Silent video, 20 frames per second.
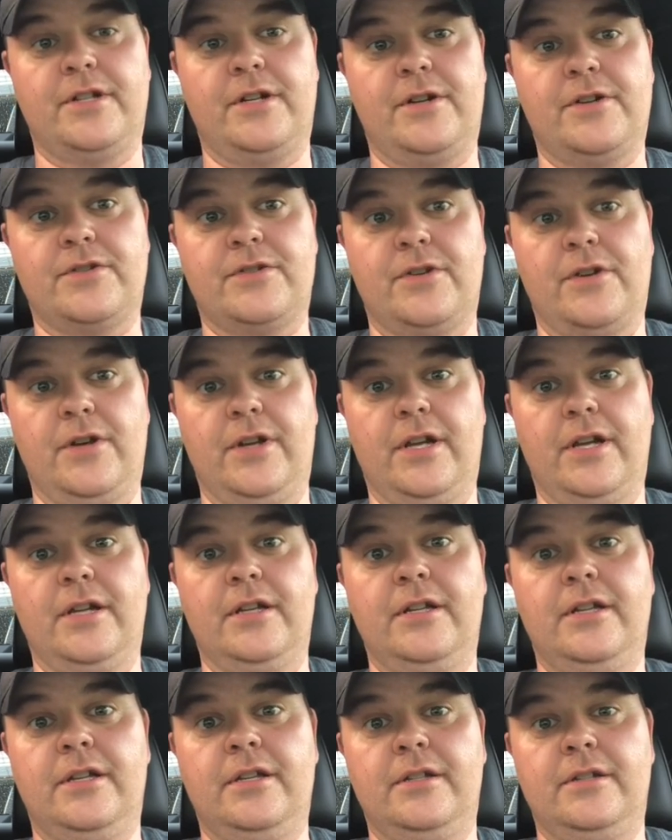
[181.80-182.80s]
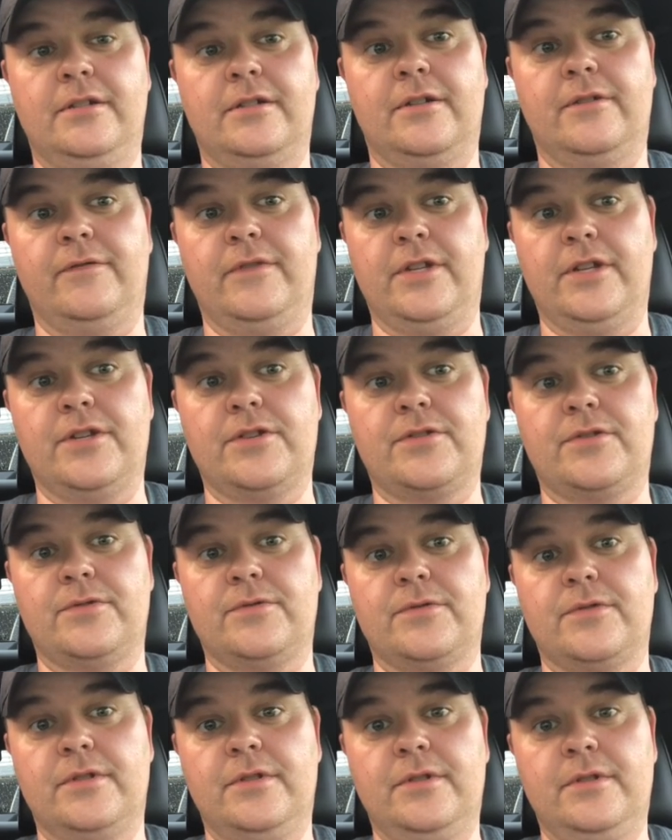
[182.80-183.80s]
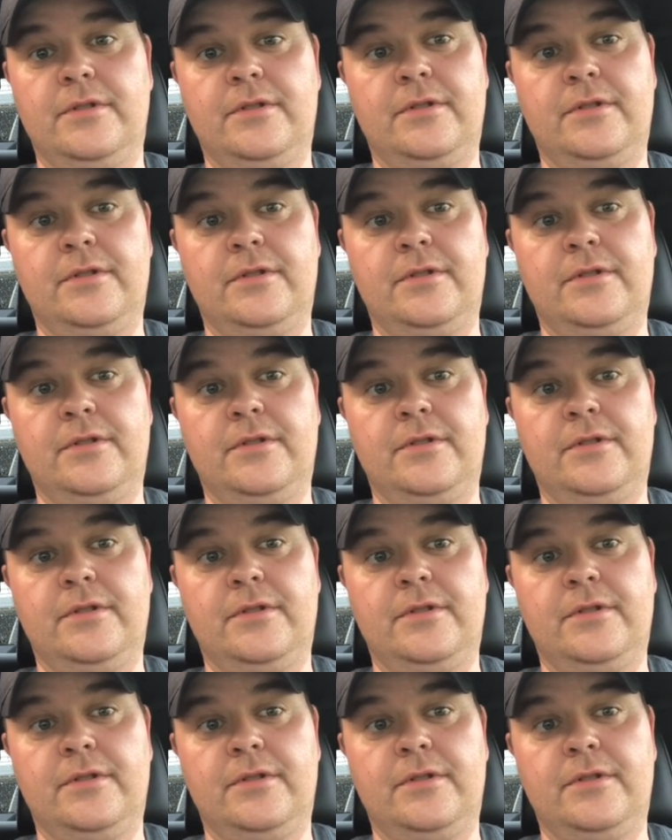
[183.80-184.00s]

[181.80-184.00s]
that I'll show you of the issues.